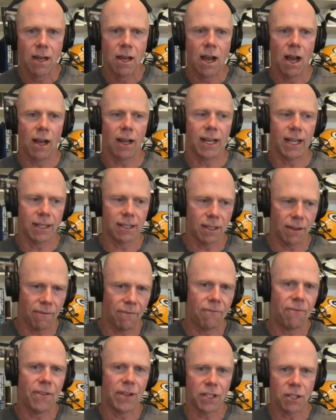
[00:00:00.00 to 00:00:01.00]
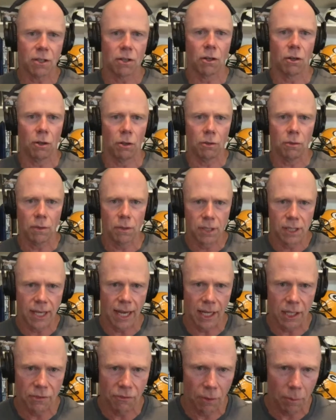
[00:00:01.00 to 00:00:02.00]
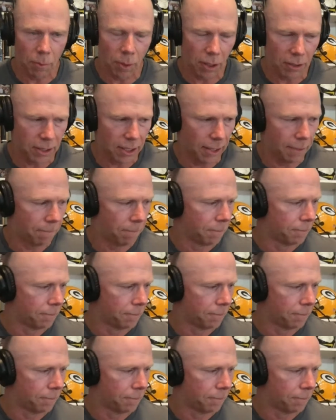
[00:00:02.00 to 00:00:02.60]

against a physical Saints football team.